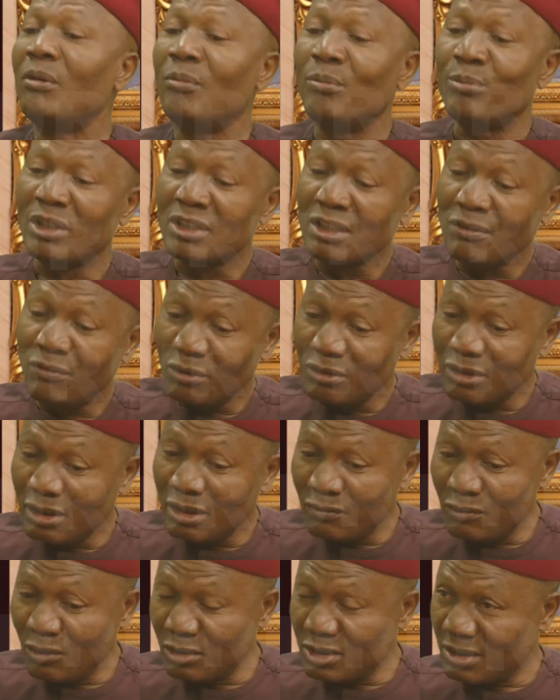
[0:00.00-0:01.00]
But if you
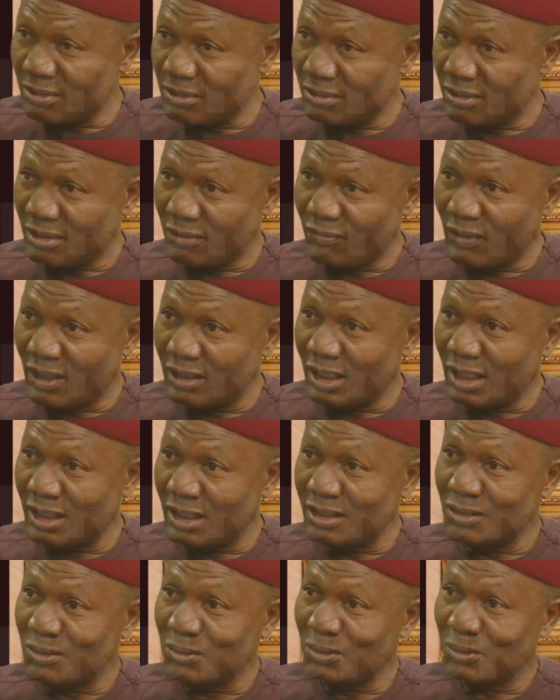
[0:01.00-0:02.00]
give those
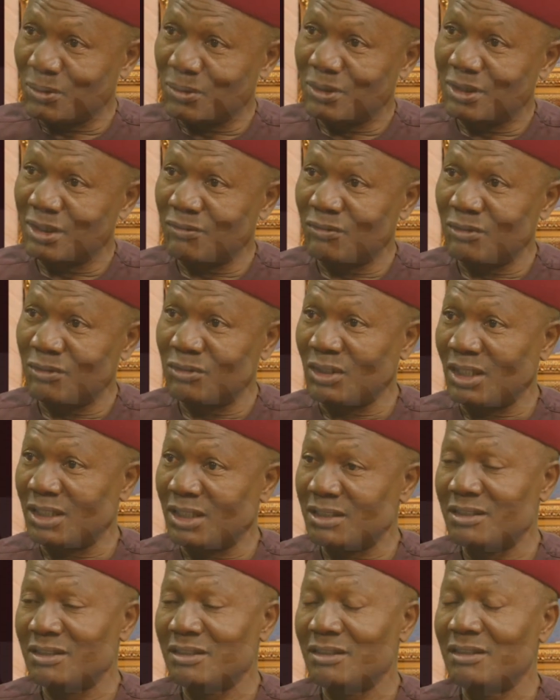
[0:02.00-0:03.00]
refineries to
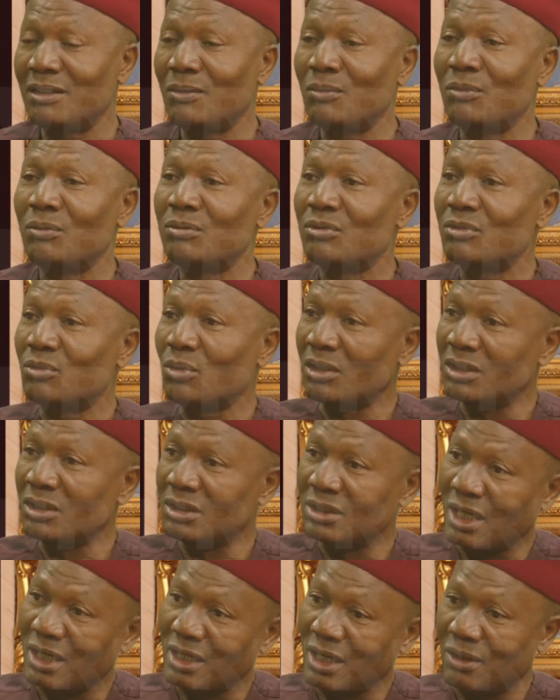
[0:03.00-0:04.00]
individuals, they will turn it
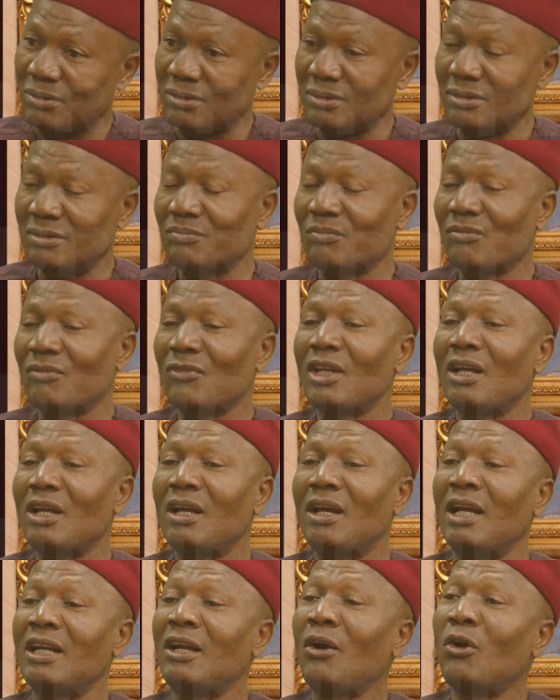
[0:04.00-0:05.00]
around.
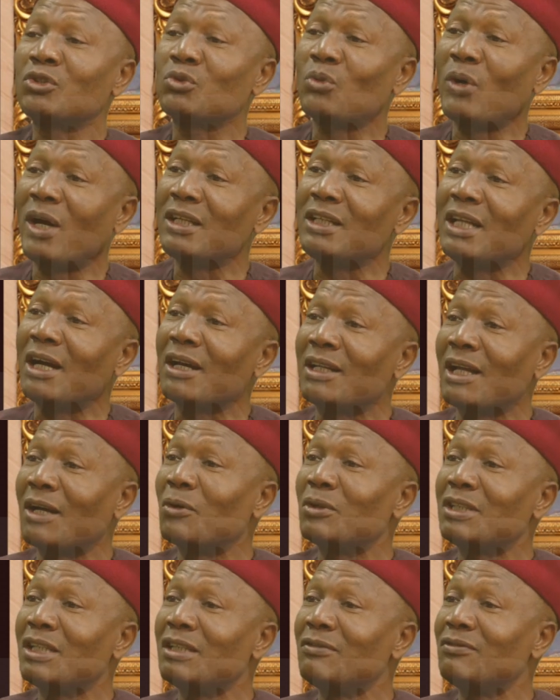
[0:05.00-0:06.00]
And that was why
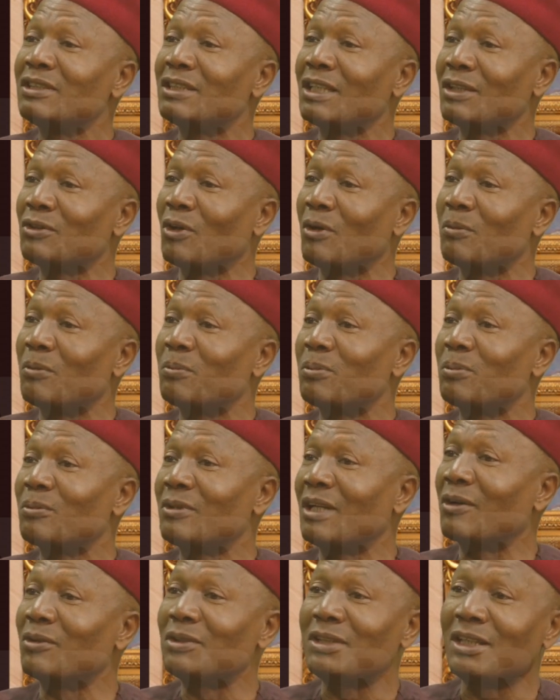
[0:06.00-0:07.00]
Dangote even set up
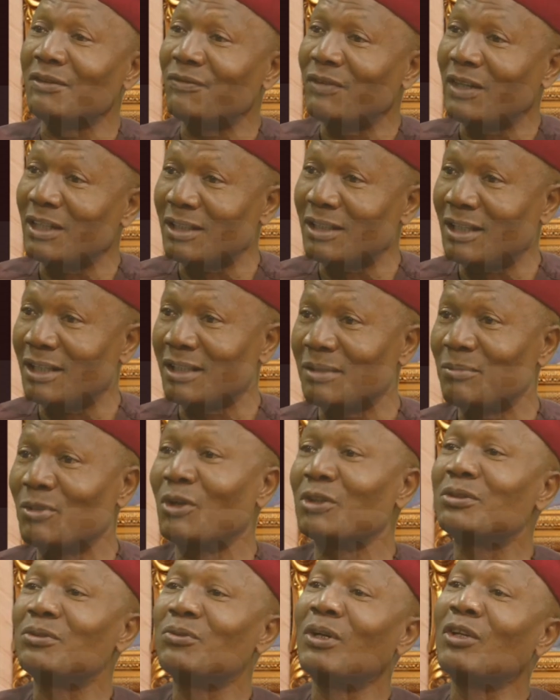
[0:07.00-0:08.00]
Dangote refinery,
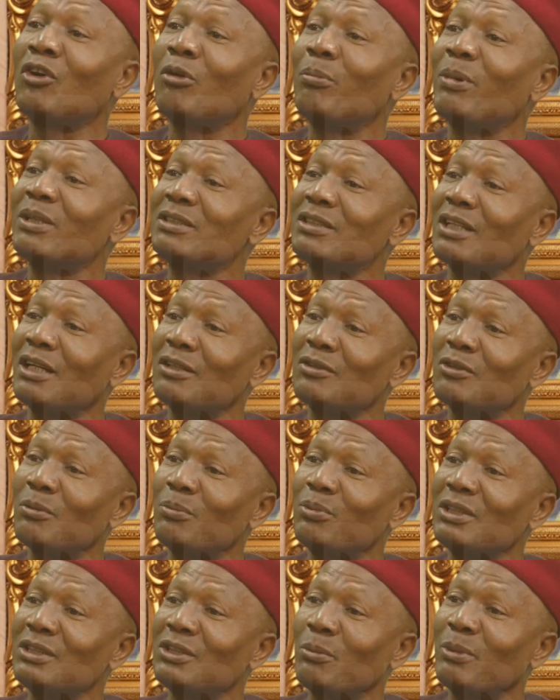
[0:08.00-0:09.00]
because when President
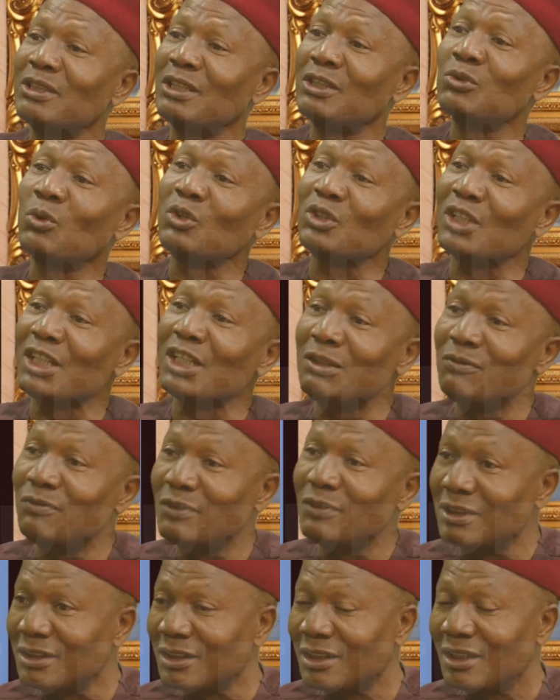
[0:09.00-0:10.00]
Obasanjo was
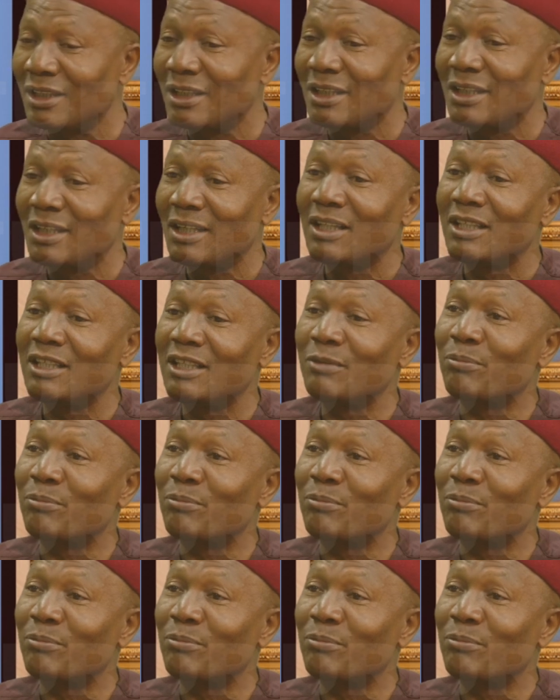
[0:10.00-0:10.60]
leaving, he